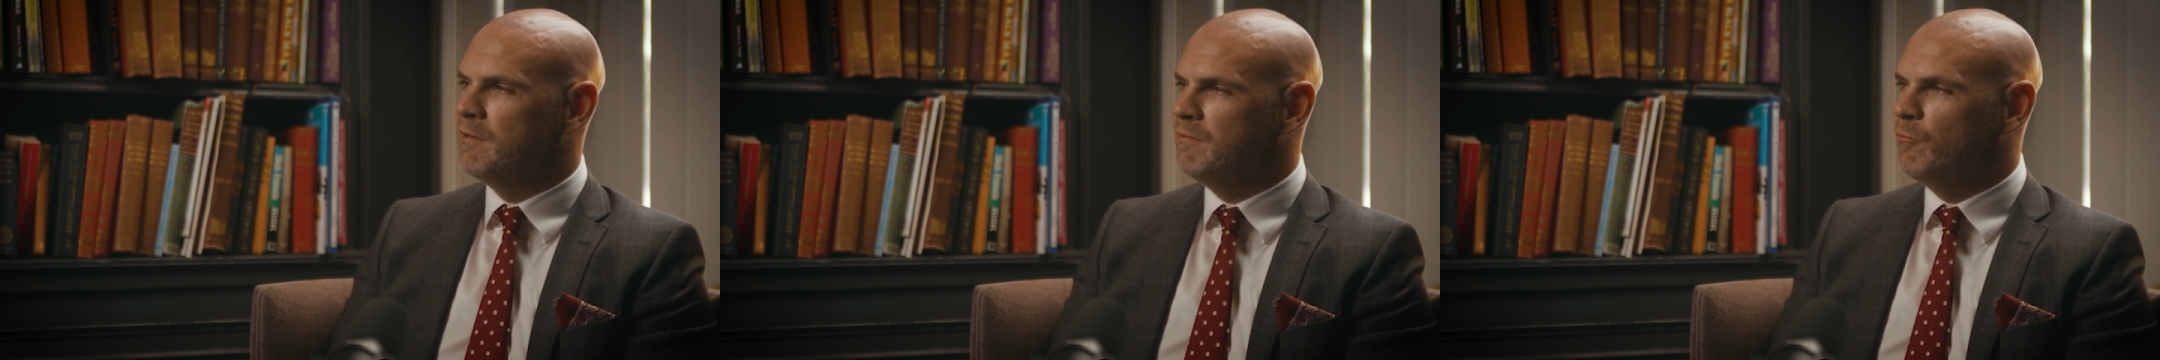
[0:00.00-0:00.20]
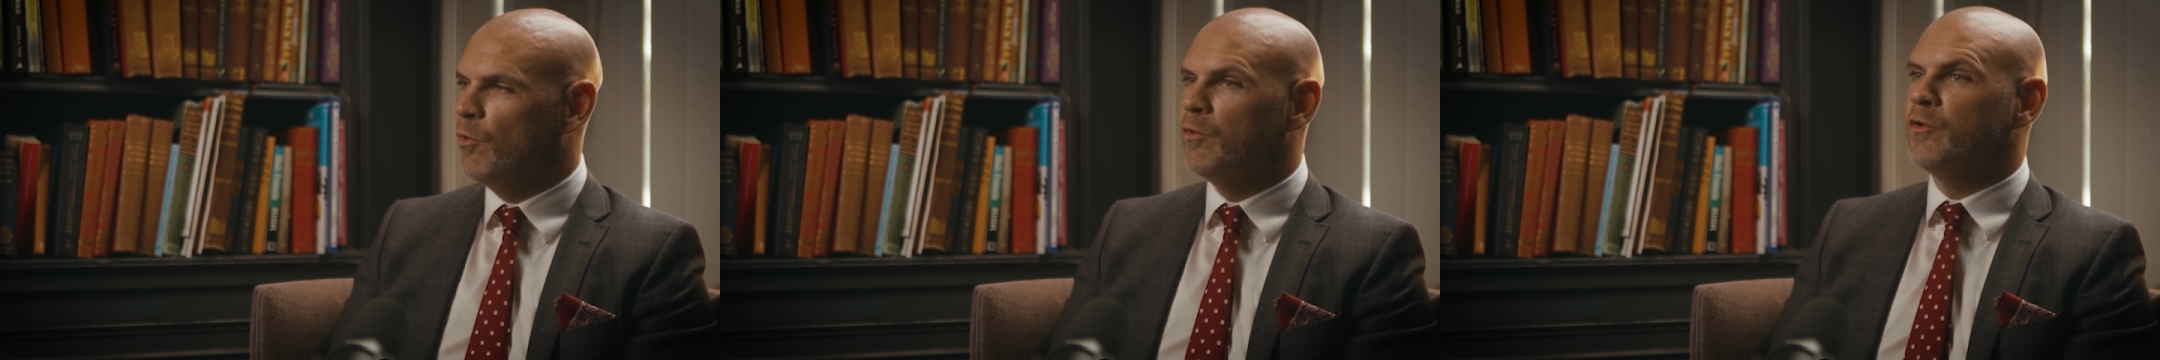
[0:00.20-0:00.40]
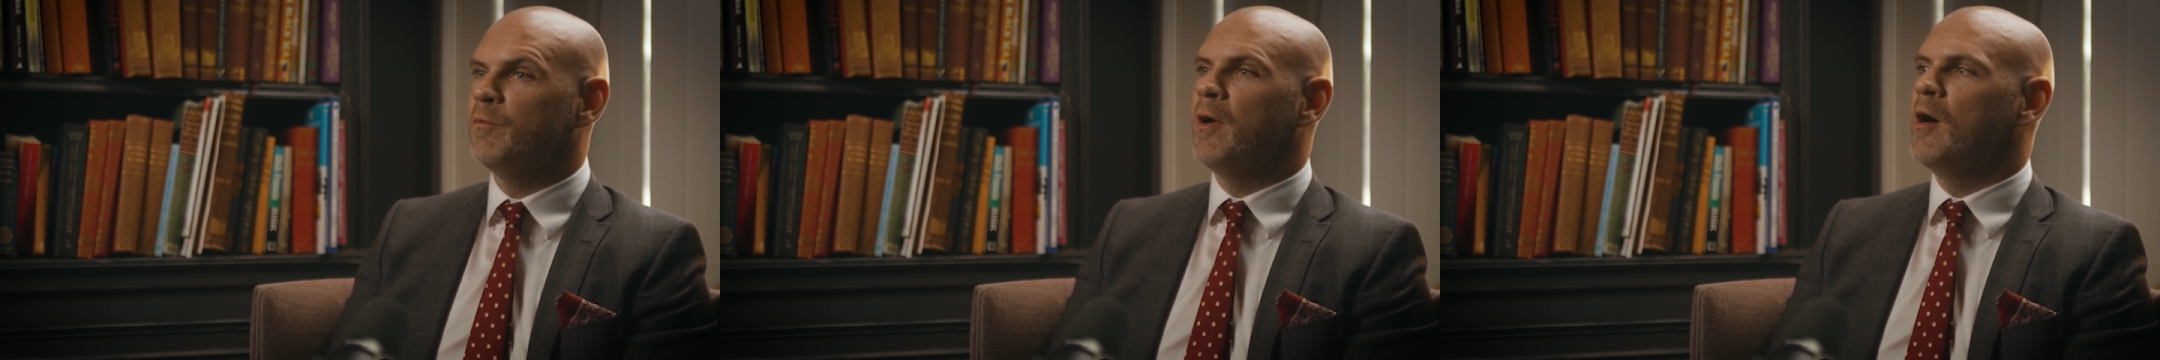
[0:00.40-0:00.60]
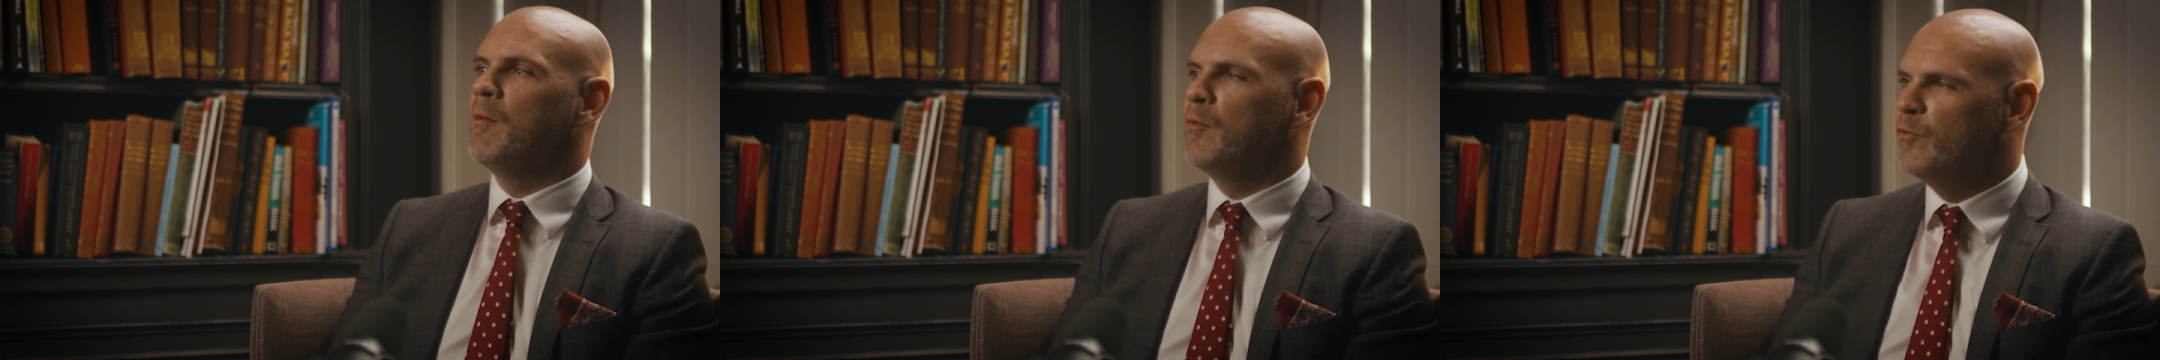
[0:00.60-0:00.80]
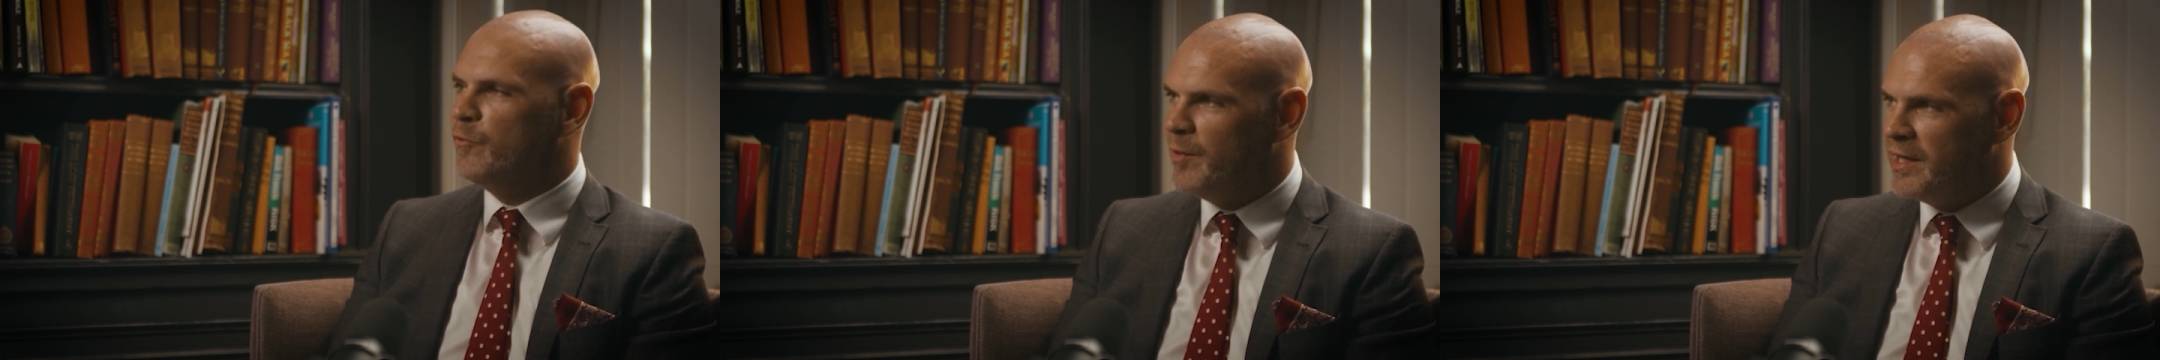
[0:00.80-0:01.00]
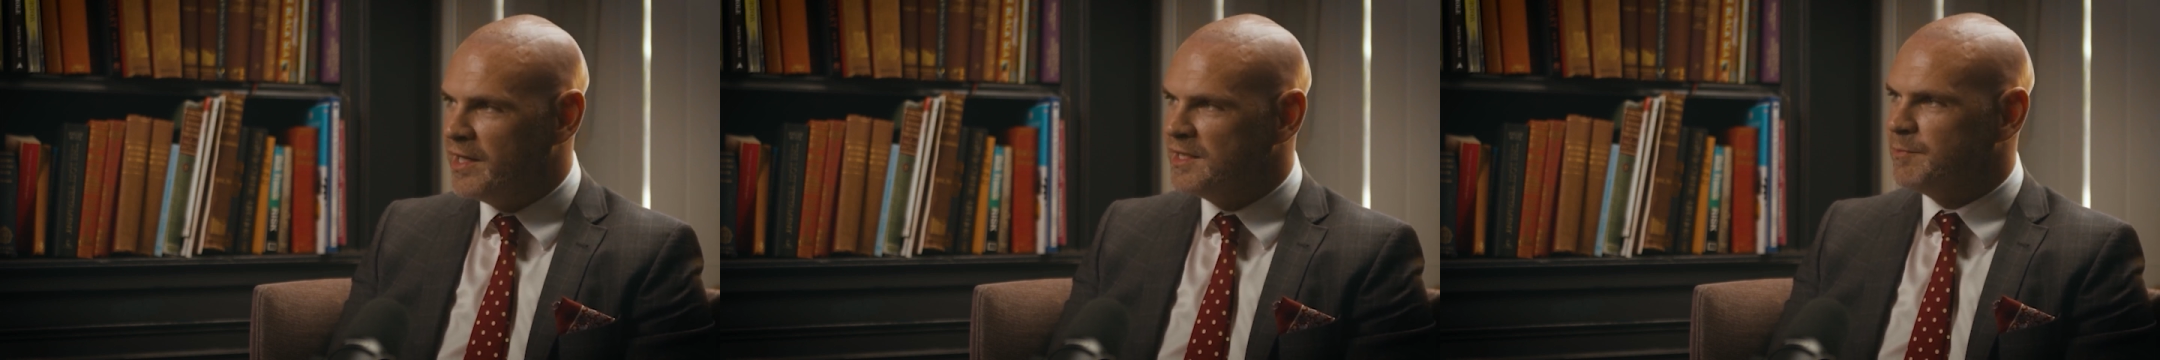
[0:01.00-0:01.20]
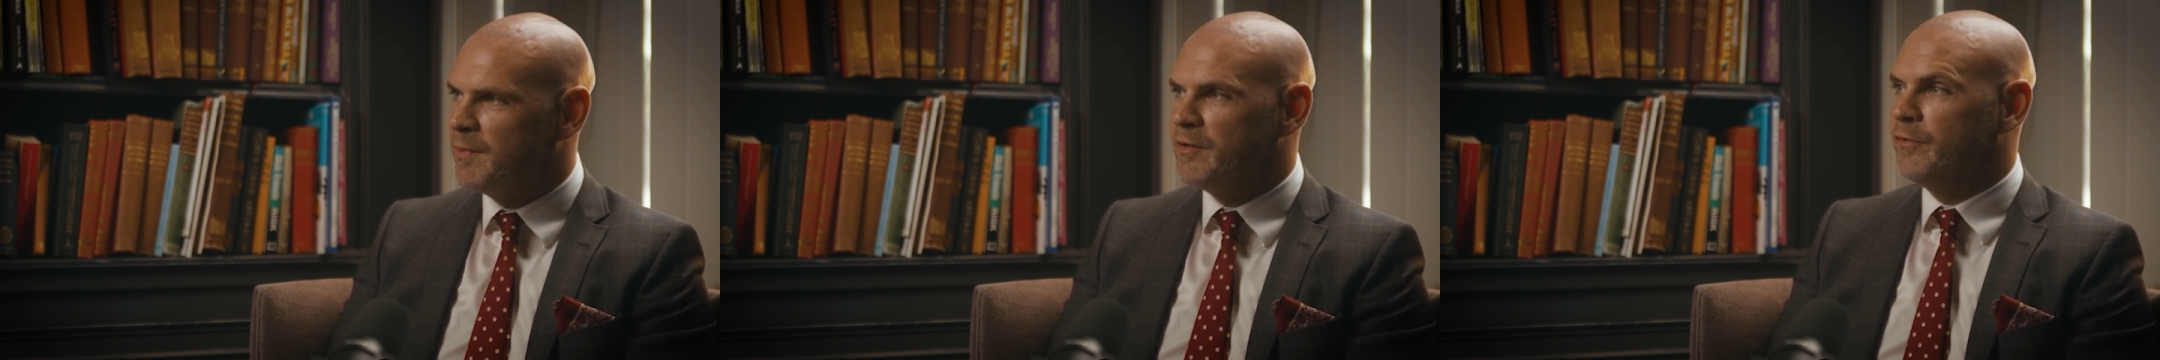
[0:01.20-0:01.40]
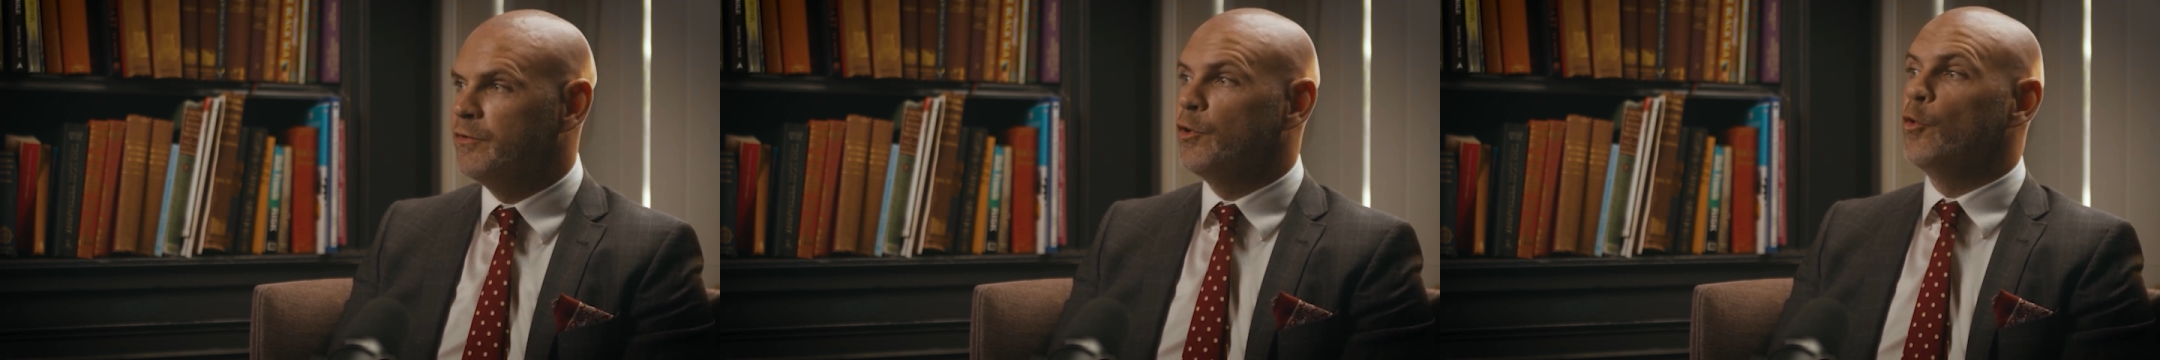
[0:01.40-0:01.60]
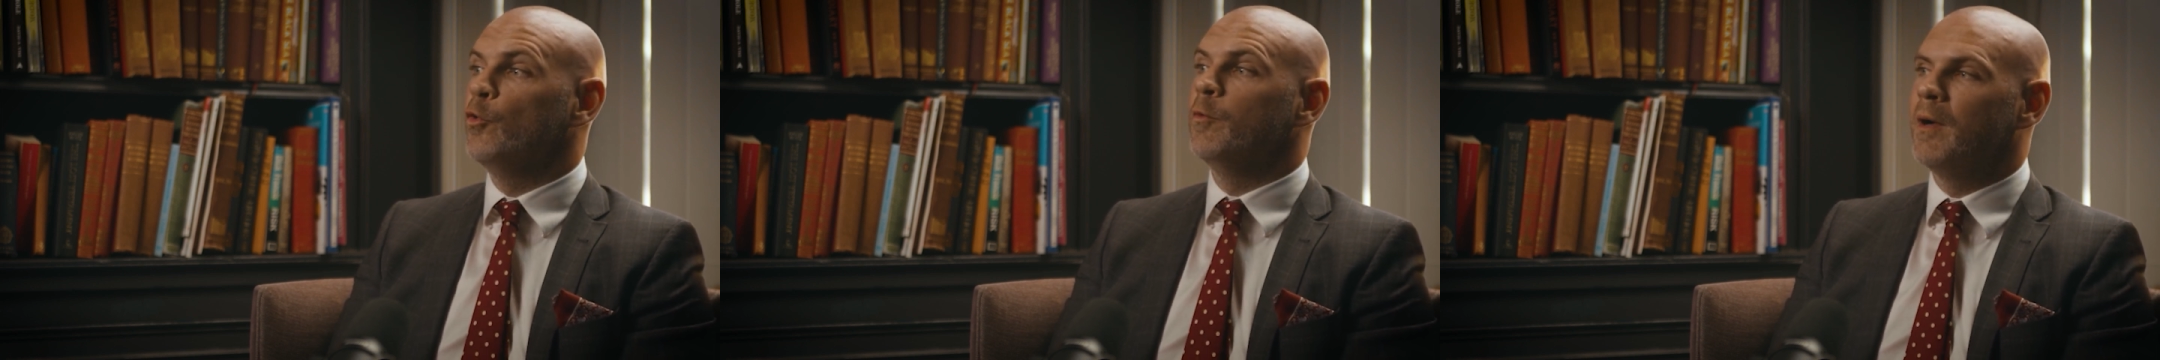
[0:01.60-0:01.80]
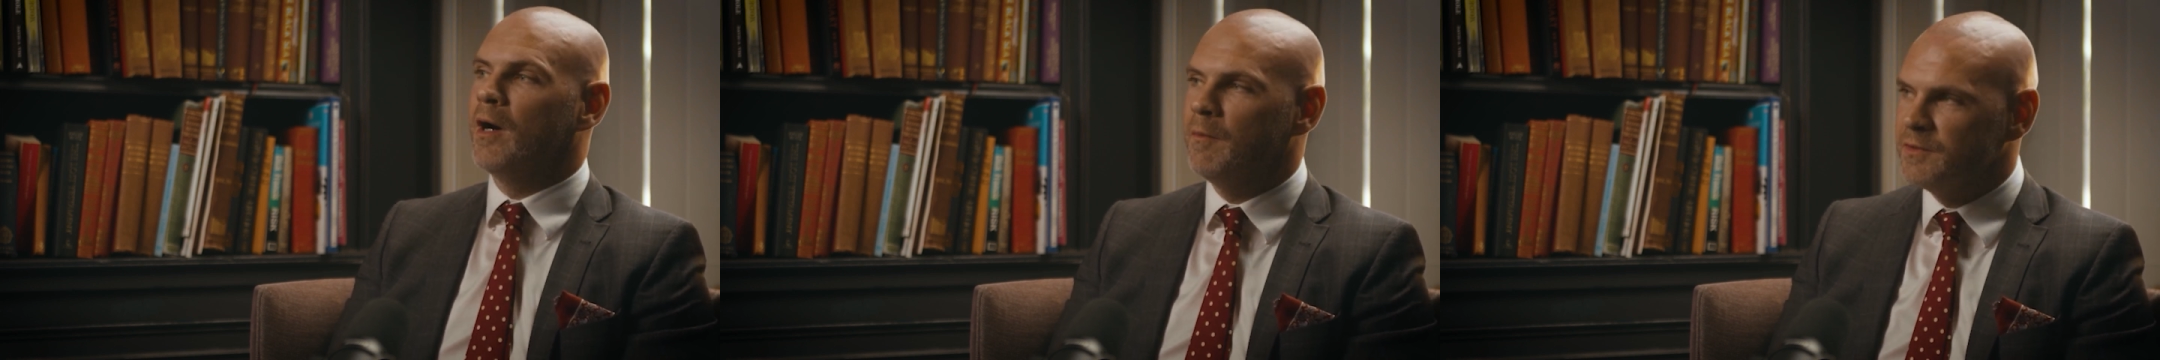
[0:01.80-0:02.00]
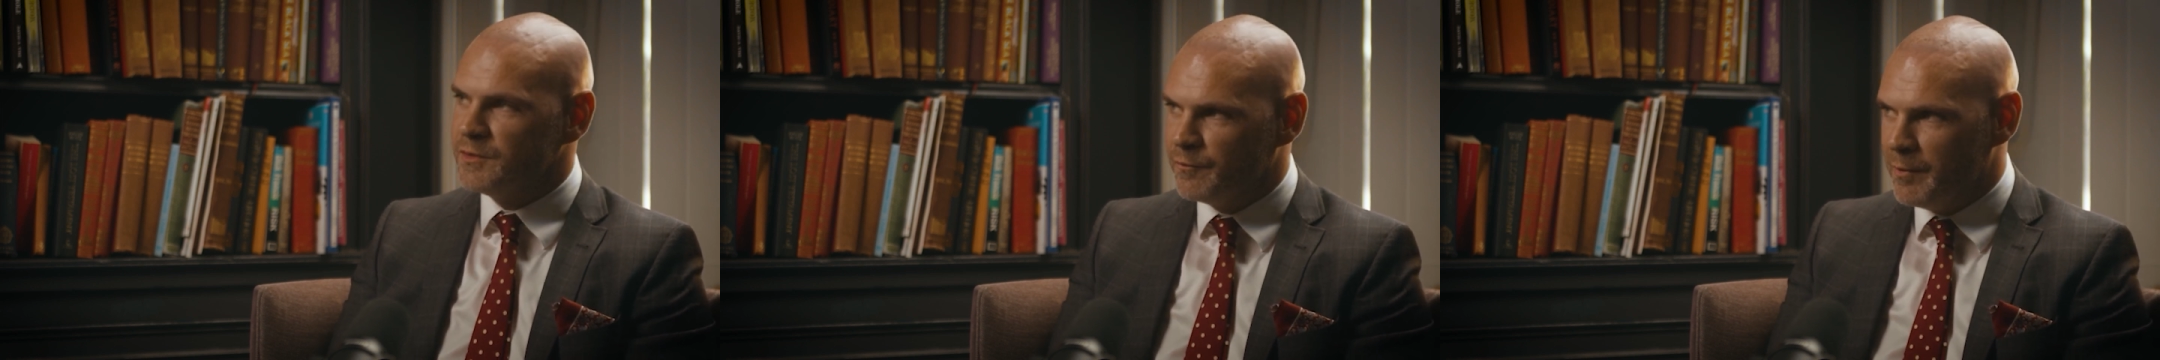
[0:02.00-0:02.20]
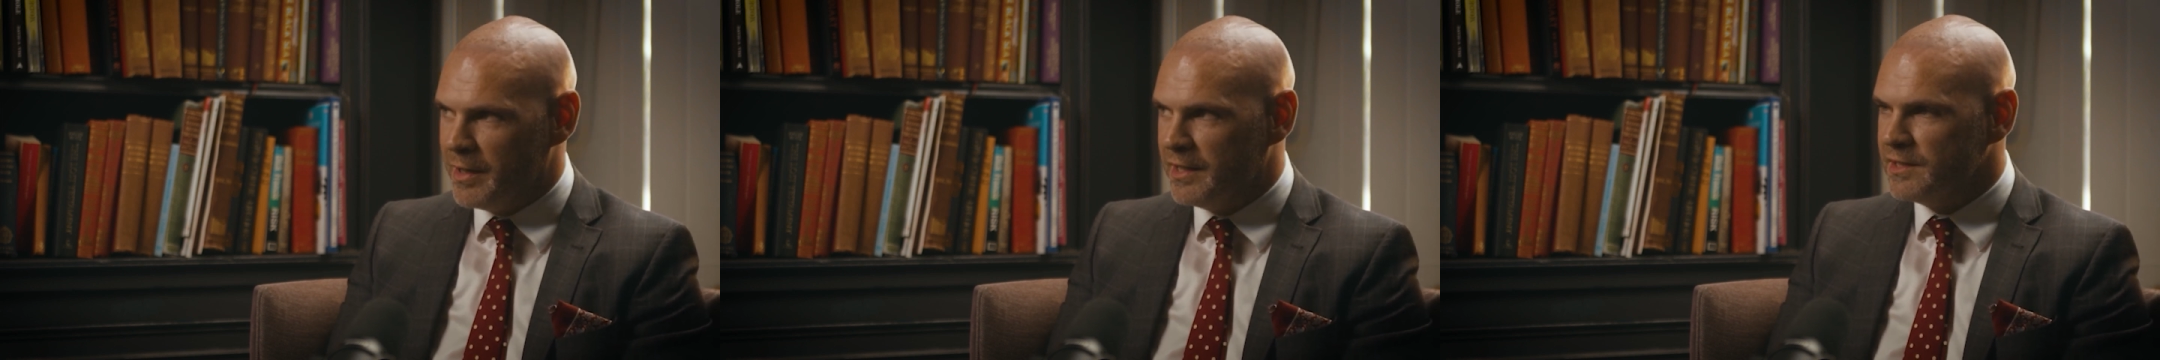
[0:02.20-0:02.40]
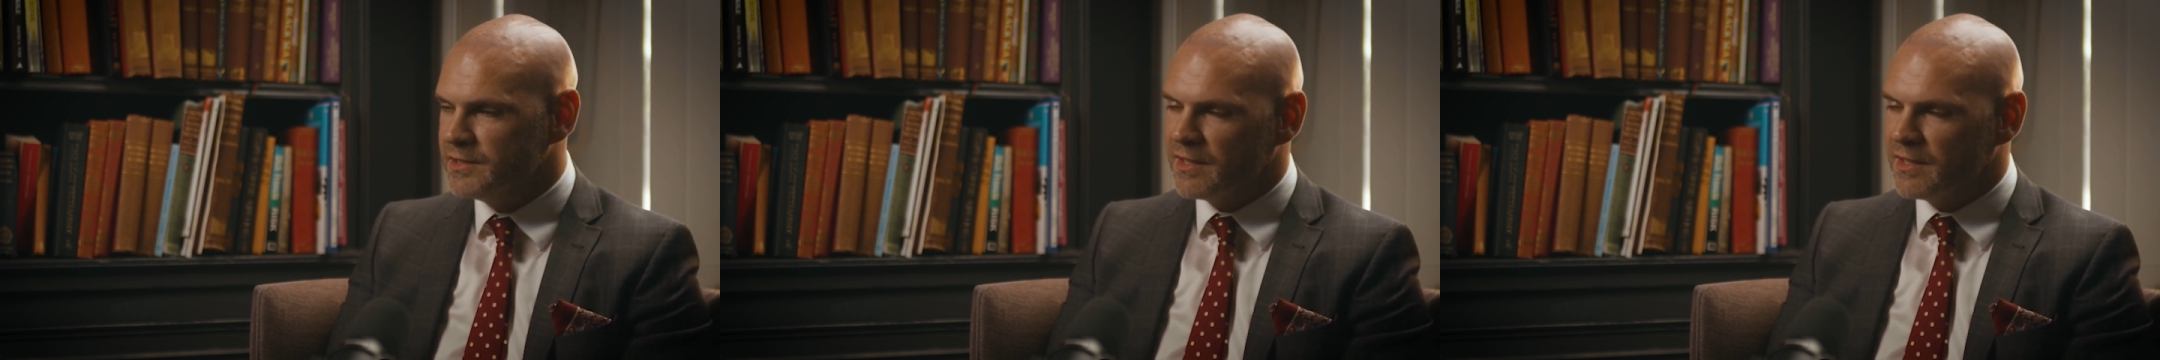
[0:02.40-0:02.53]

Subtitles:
one department of MEDDIC is better than no departments of MEDDIC,